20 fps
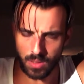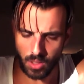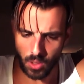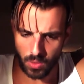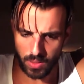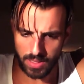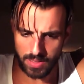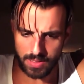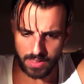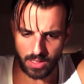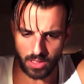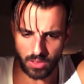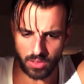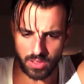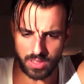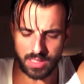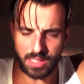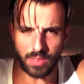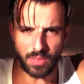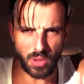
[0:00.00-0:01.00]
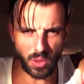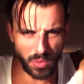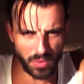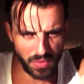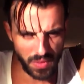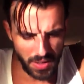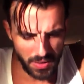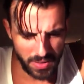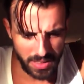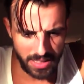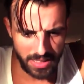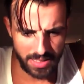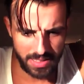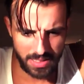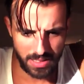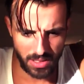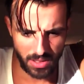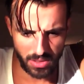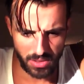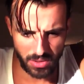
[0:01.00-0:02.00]
Go easy on yourself. Go very
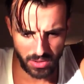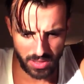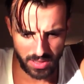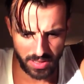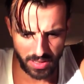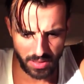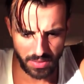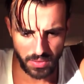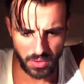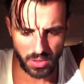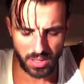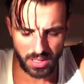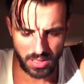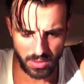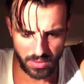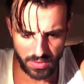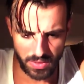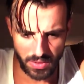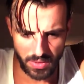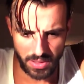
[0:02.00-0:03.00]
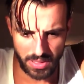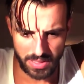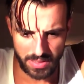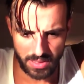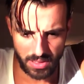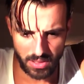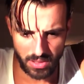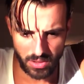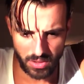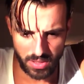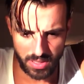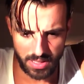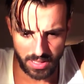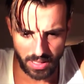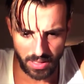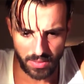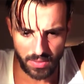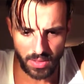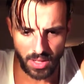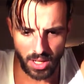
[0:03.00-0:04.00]
easy on yourself. Okay, go very easy on
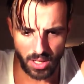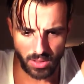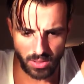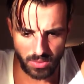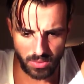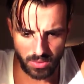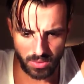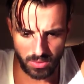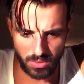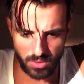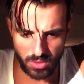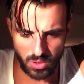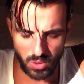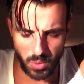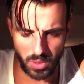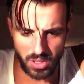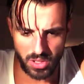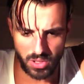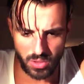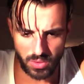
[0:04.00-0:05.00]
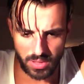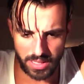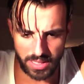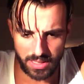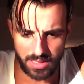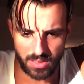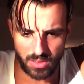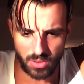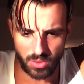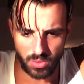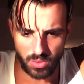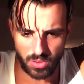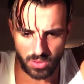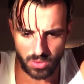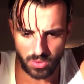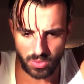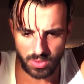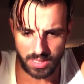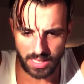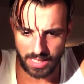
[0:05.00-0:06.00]
yourself. Do what you need
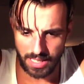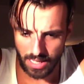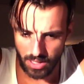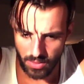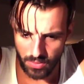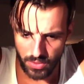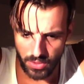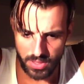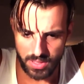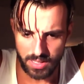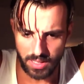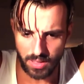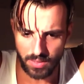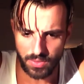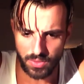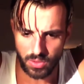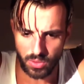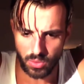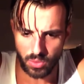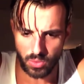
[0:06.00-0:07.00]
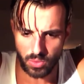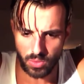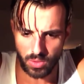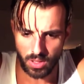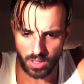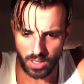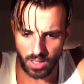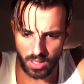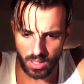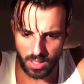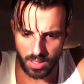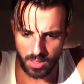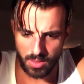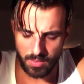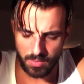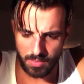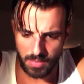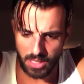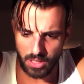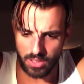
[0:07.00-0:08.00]
to take care of yourself, to
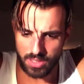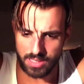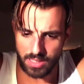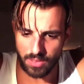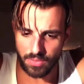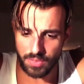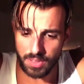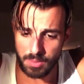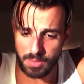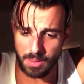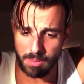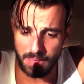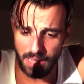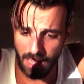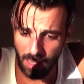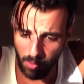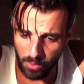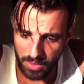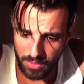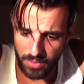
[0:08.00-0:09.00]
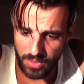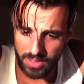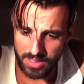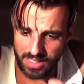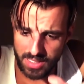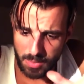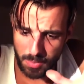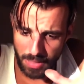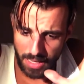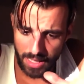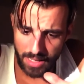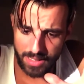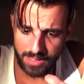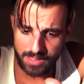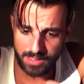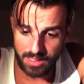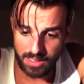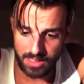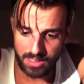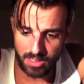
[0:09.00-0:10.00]
make yourself feel better. However, this balance
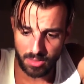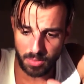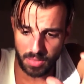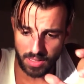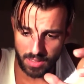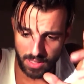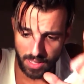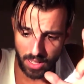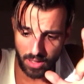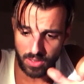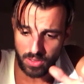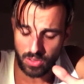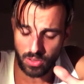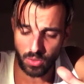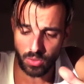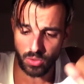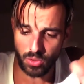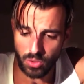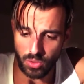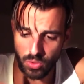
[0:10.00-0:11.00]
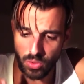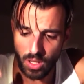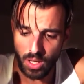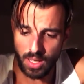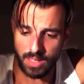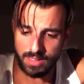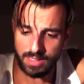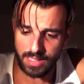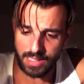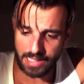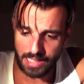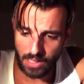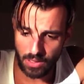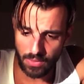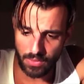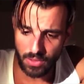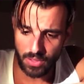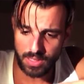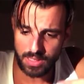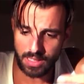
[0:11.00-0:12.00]
needs to be there. So you take care
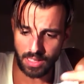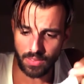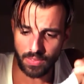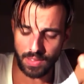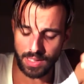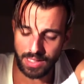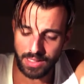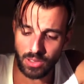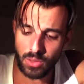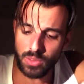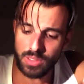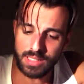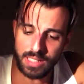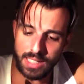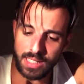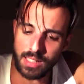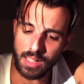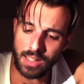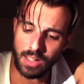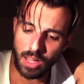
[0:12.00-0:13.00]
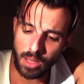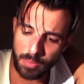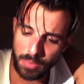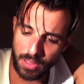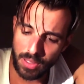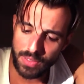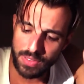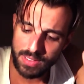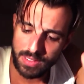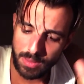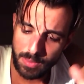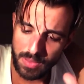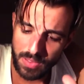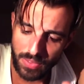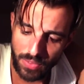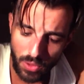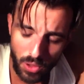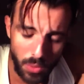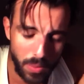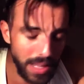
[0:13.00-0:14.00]
of yourself and you take a couple of steps
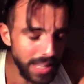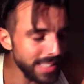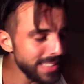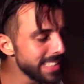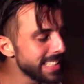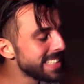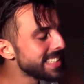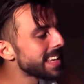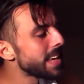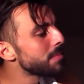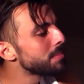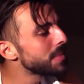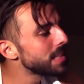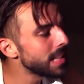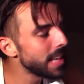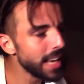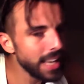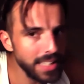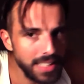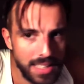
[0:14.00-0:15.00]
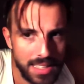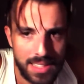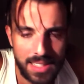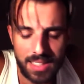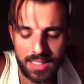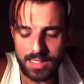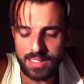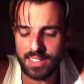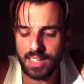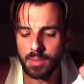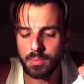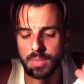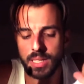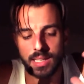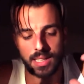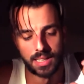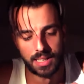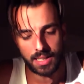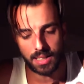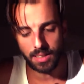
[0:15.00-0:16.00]
forward. And this can be anything. This can be
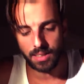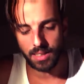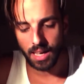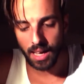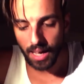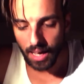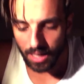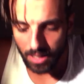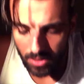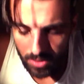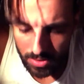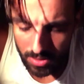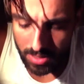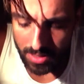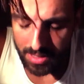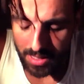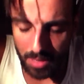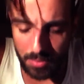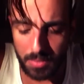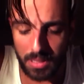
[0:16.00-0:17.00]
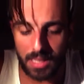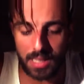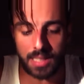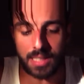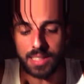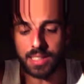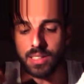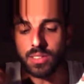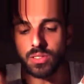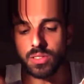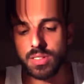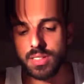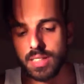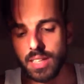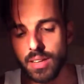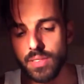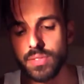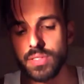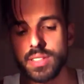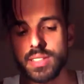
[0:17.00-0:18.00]
cleaning the house. This can be cleaning
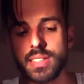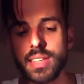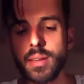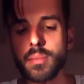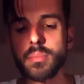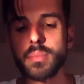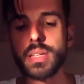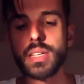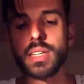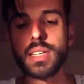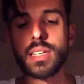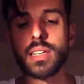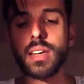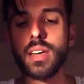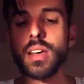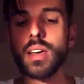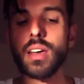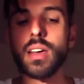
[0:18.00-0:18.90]
yourself. This can be